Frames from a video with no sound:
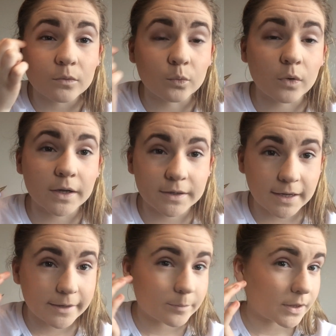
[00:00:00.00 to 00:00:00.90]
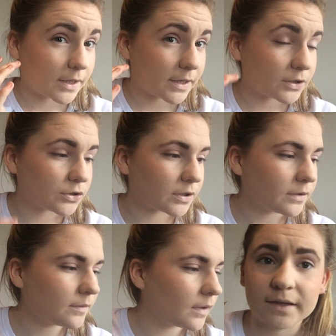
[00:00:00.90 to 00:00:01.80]
one
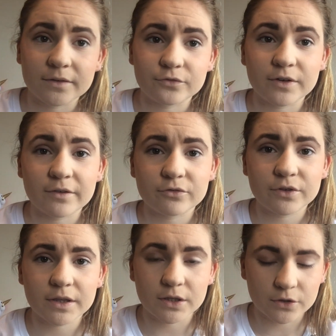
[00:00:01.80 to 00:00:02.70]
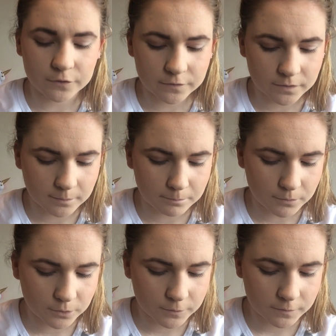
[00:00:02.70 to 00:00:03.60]
application. I've never really used
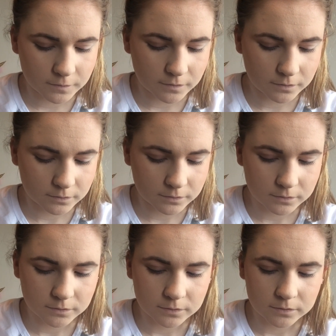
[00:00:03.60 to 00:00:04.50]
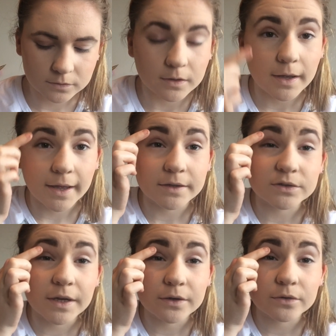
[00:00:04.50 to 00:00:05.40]
mousse
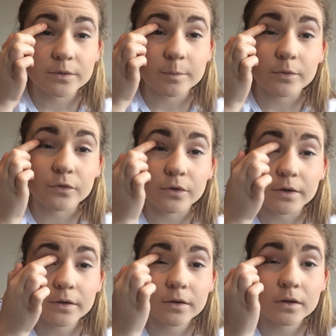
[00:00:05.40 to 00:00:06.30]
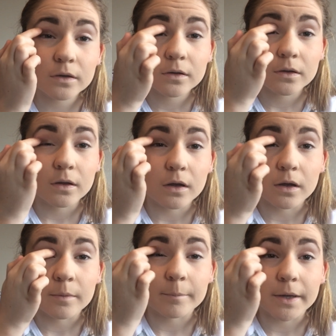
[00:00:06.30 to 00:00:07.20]
eyeshadows before,
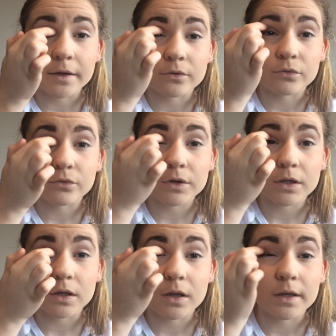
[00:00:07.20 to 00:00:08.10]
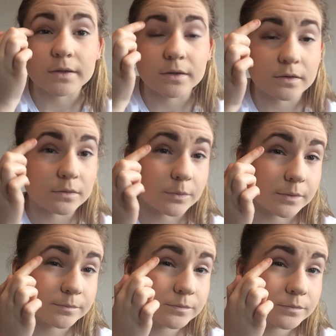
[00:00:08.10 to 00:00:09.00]
but I really like this one.